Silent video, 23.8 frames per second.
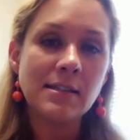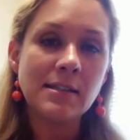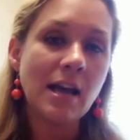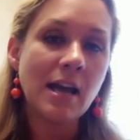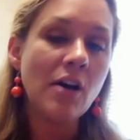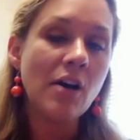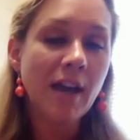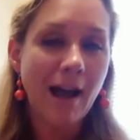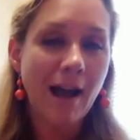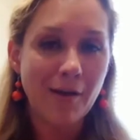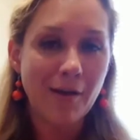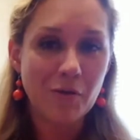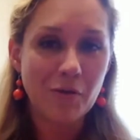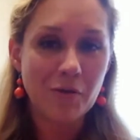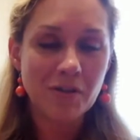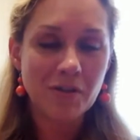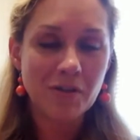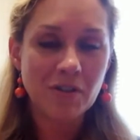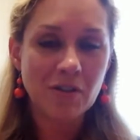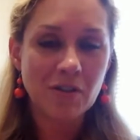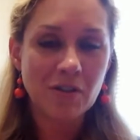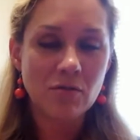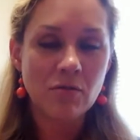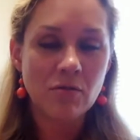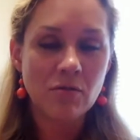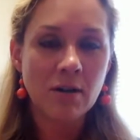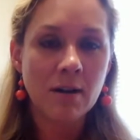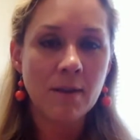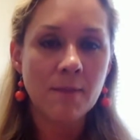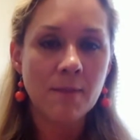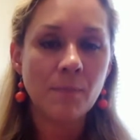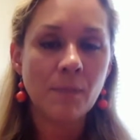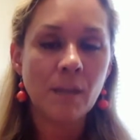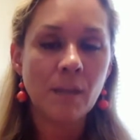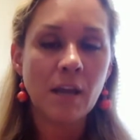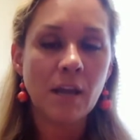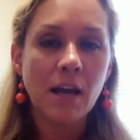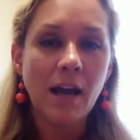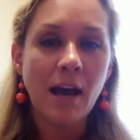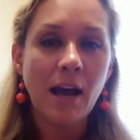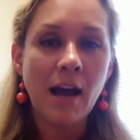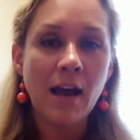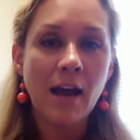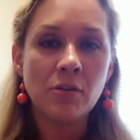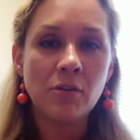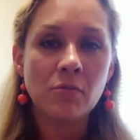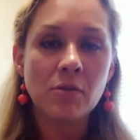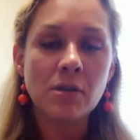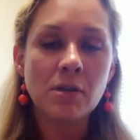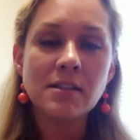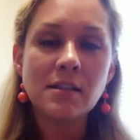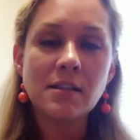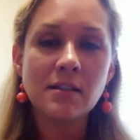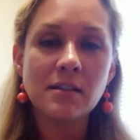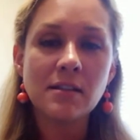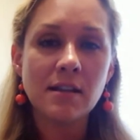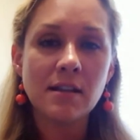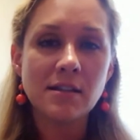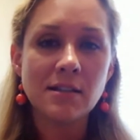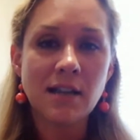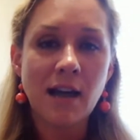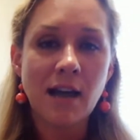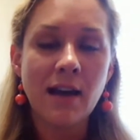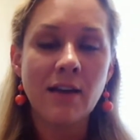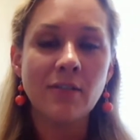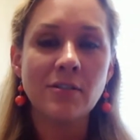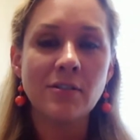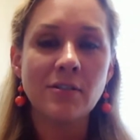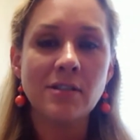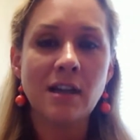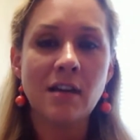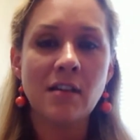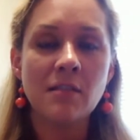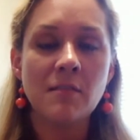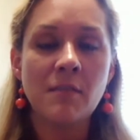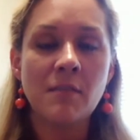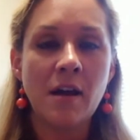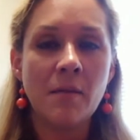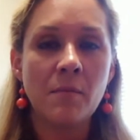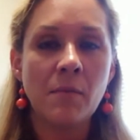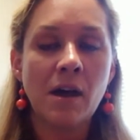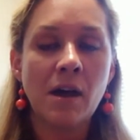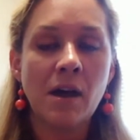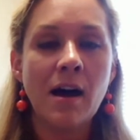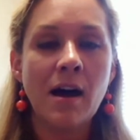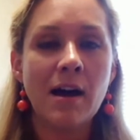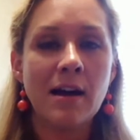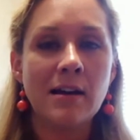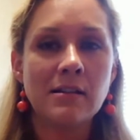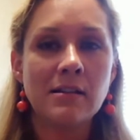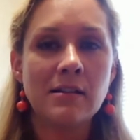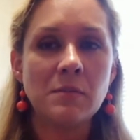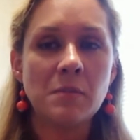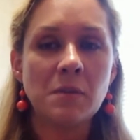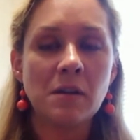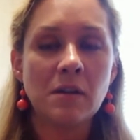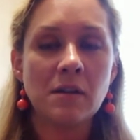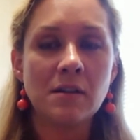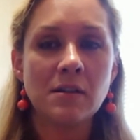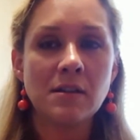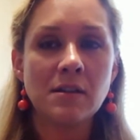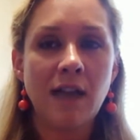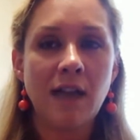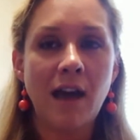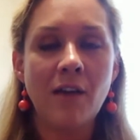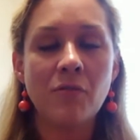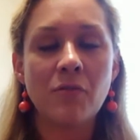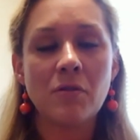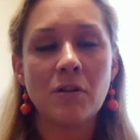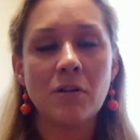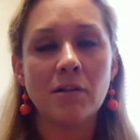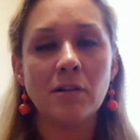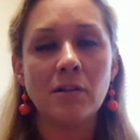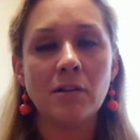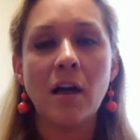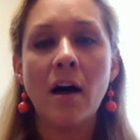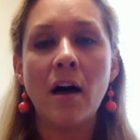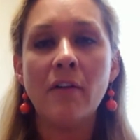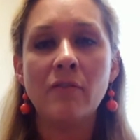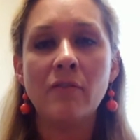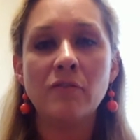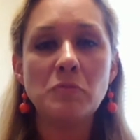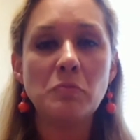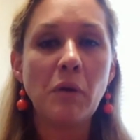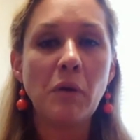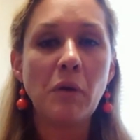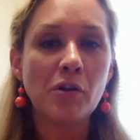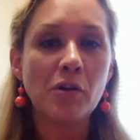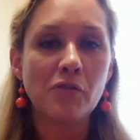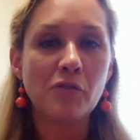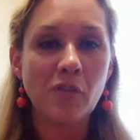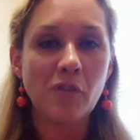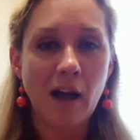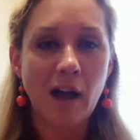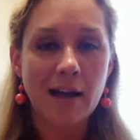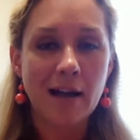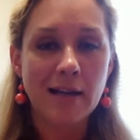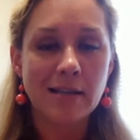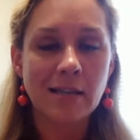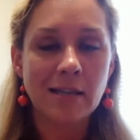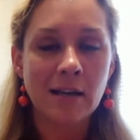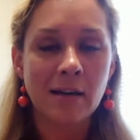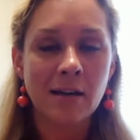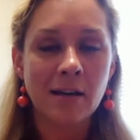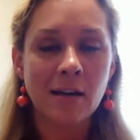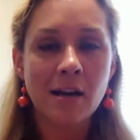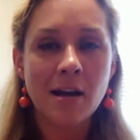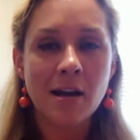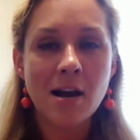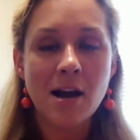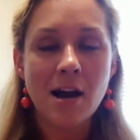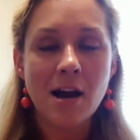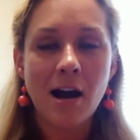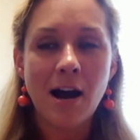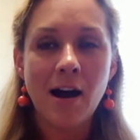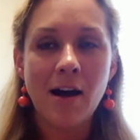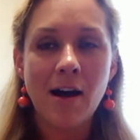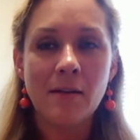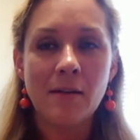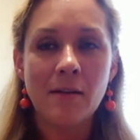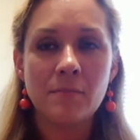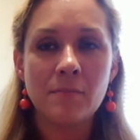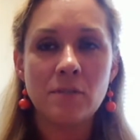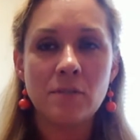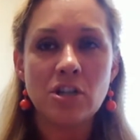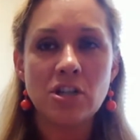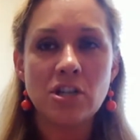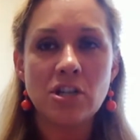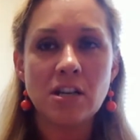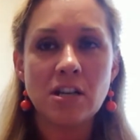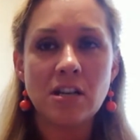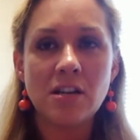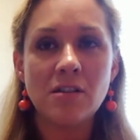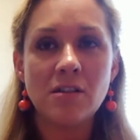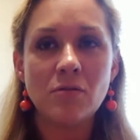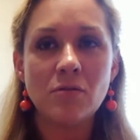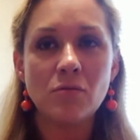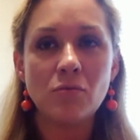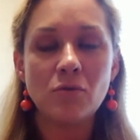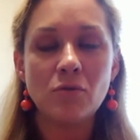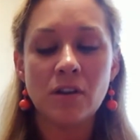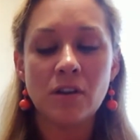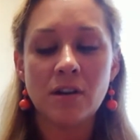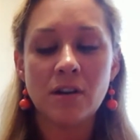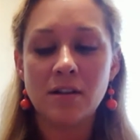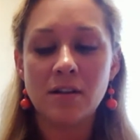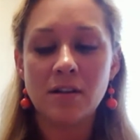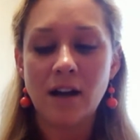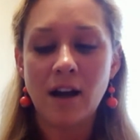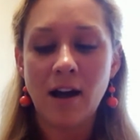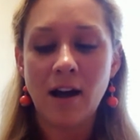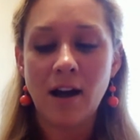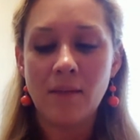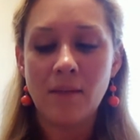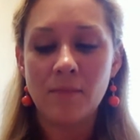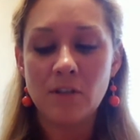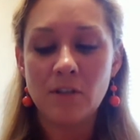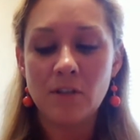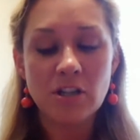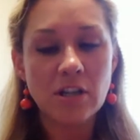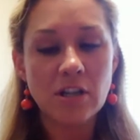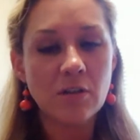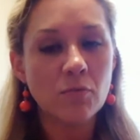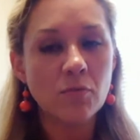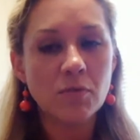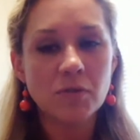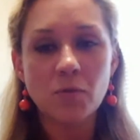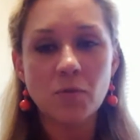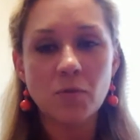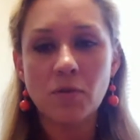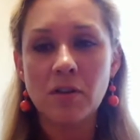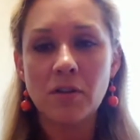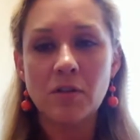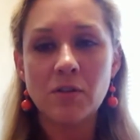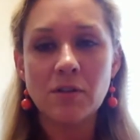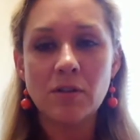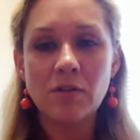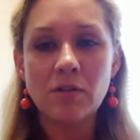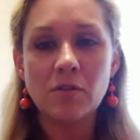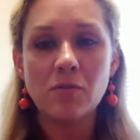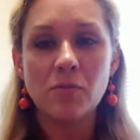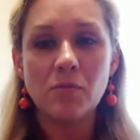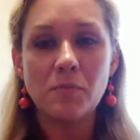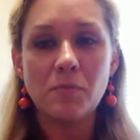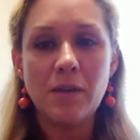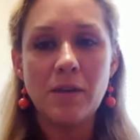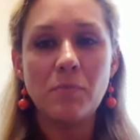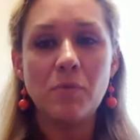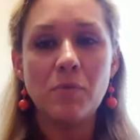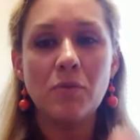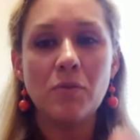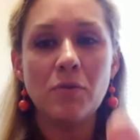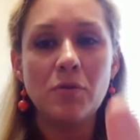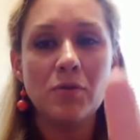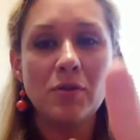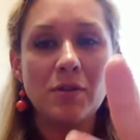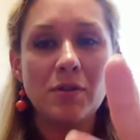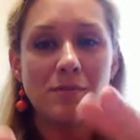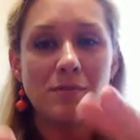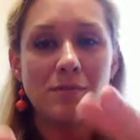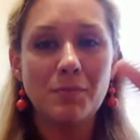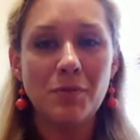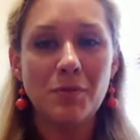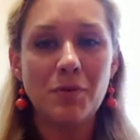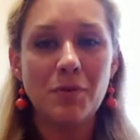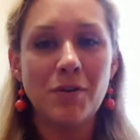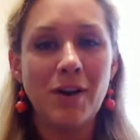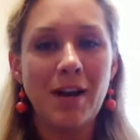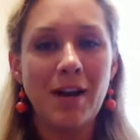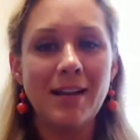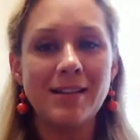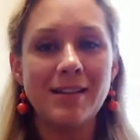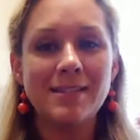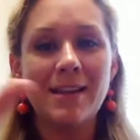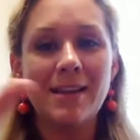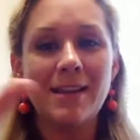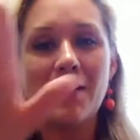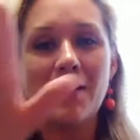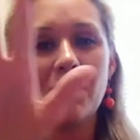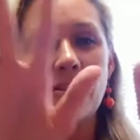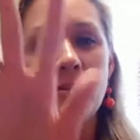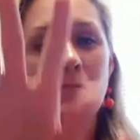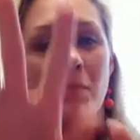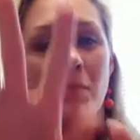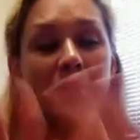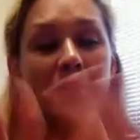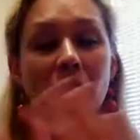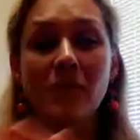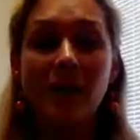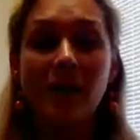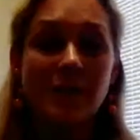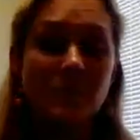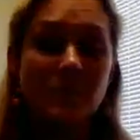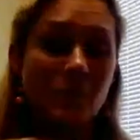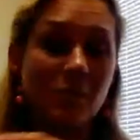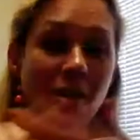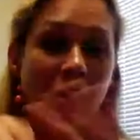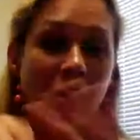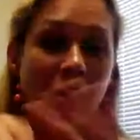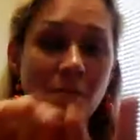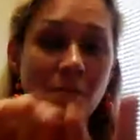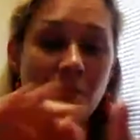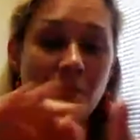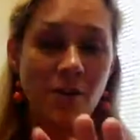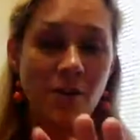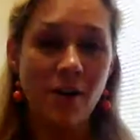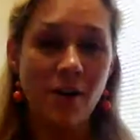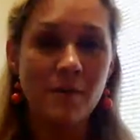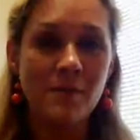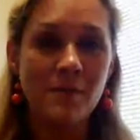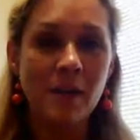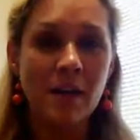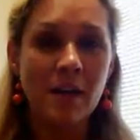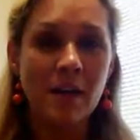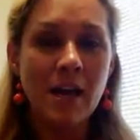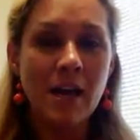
to tell Catherine's story. And the reason that it's titled "Tell Them I Am Kind" is because Catherine loved butterflies, and um, would um, she was one of those little people who could put her hands out and the butterflies would come to her